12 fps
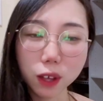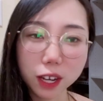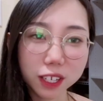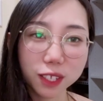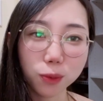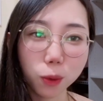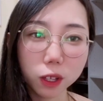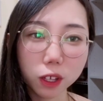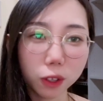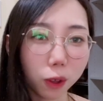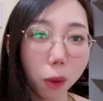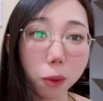I just want a
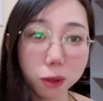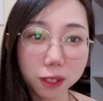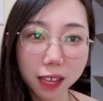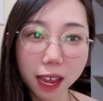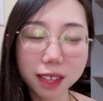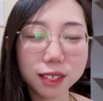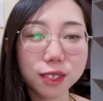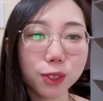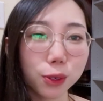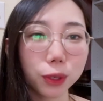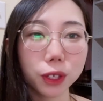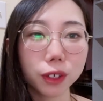normal size
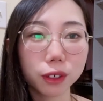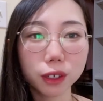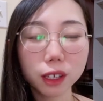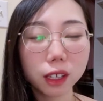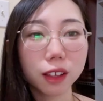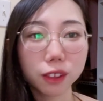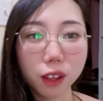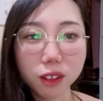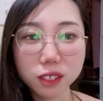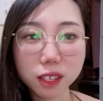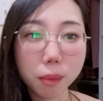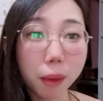studio, not
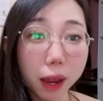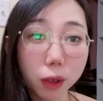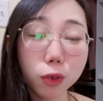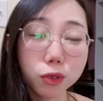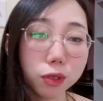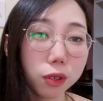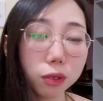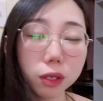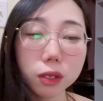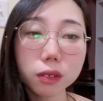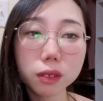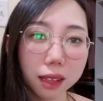the micro studio.